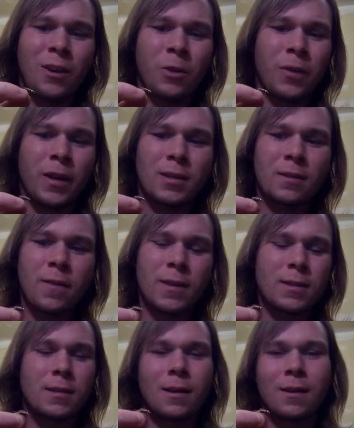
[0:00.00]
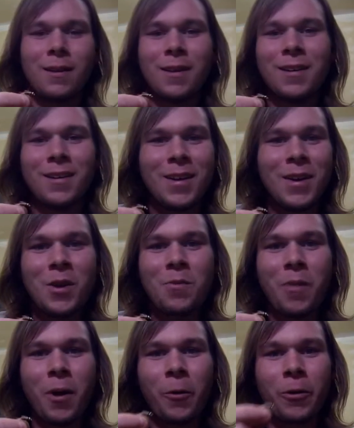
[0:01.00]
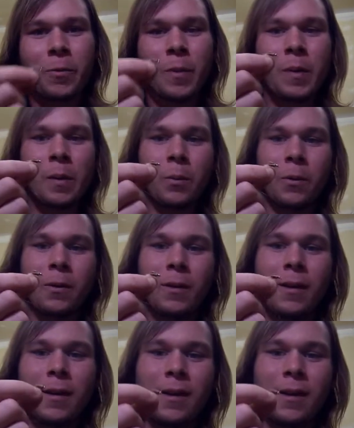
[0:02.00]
I don't think it's a pheasant tail. Bear with me, people.